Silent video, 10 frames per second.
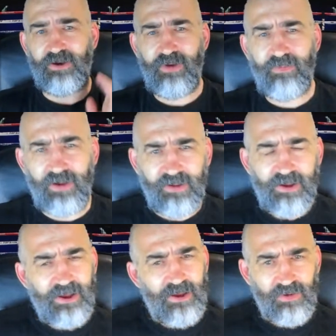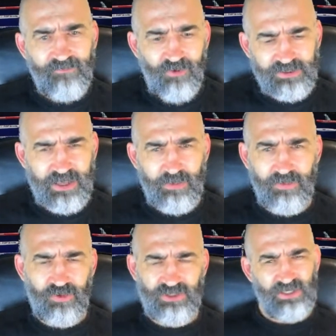I remember when it first came on, I
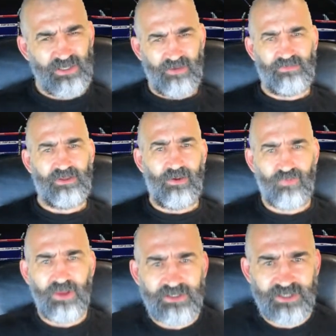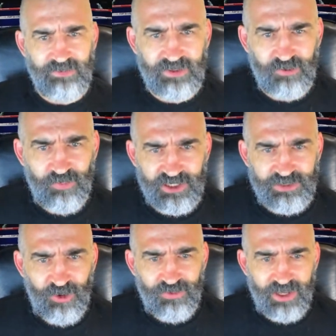thought, geez, that ring seems a little bit
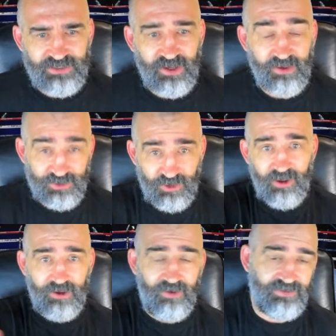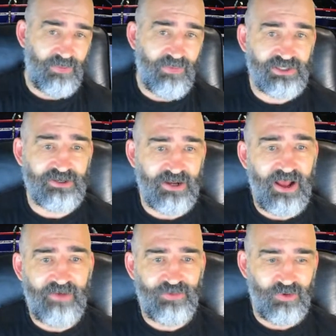small, doesn't it? And Jai obviously mentioned it
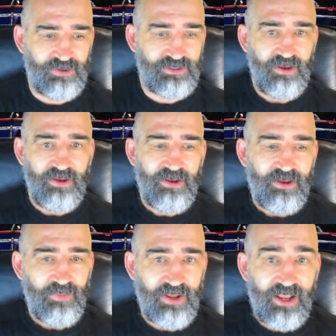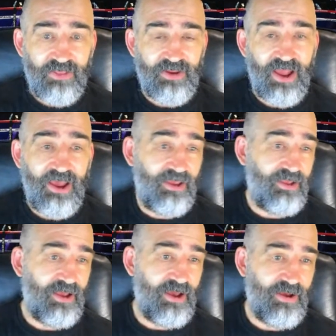afterwards. But end of the day,
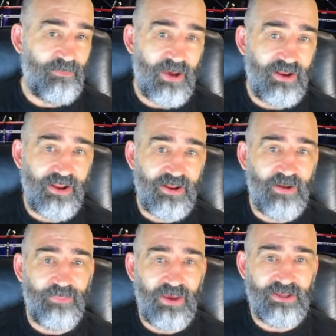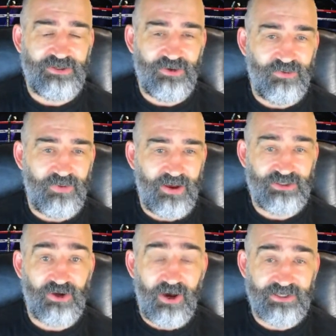mate, it ended up being to
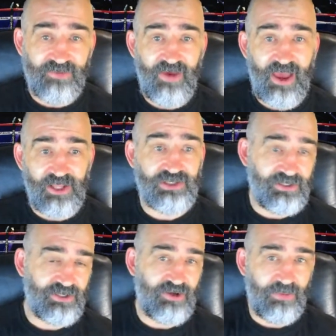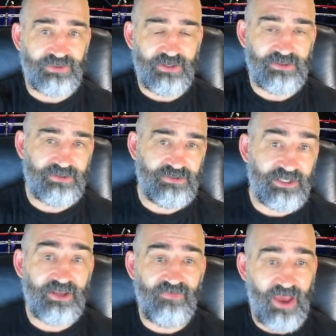Jai's advantage and to Thompson's
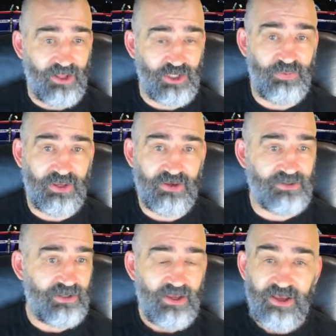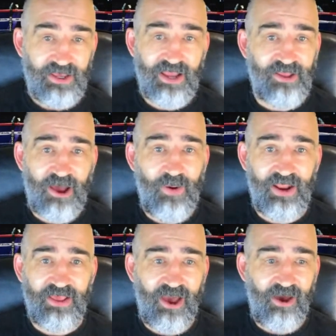disadvantage because he had nowhere
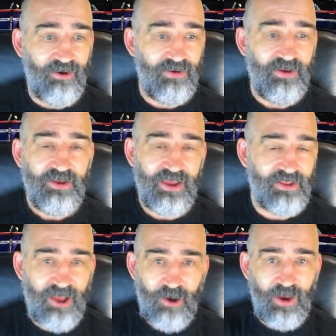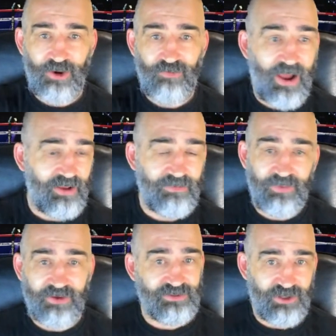to go. He had nowhere to run
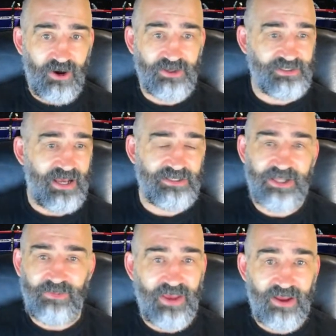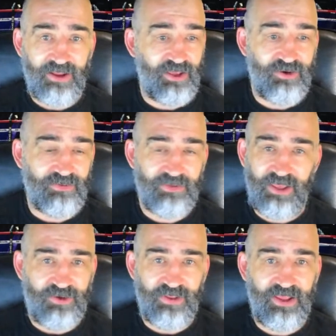because Jai just hunted him down. And he
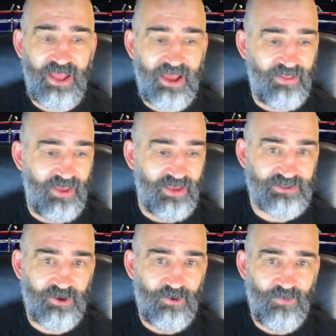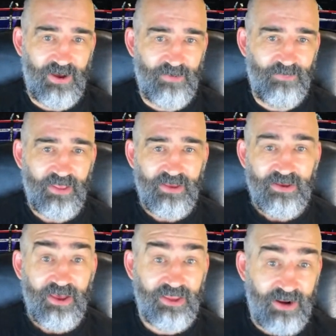couldn't get out of there. So
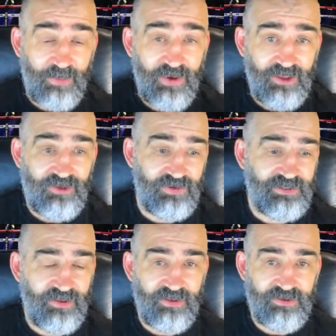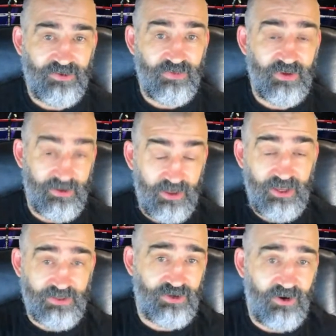ended up being
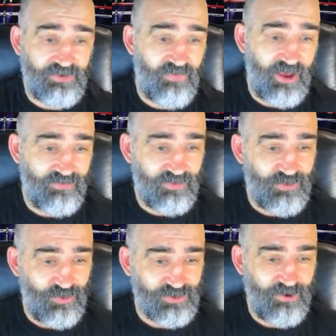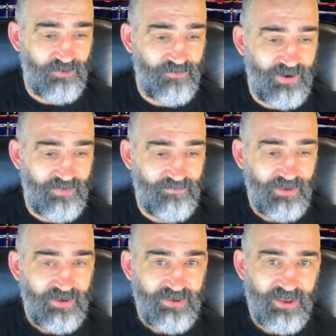in Jai's favour, of course. So
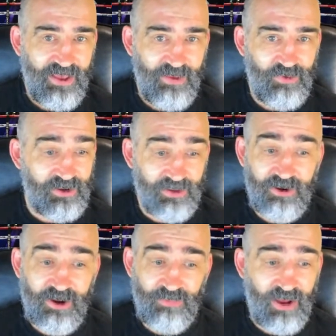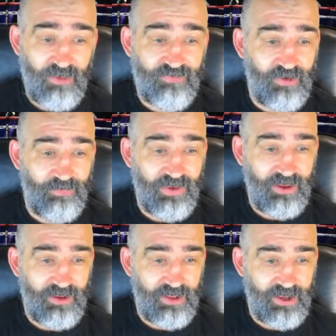yeah, but I don't blame him for not
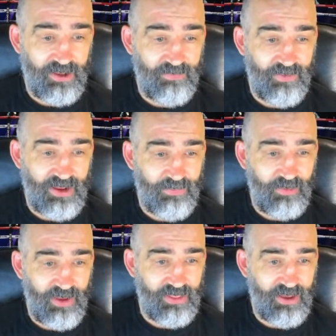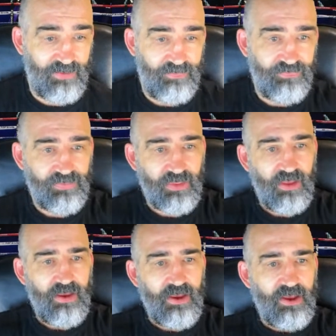being happy about
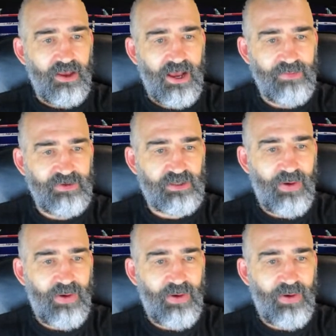that. Mr.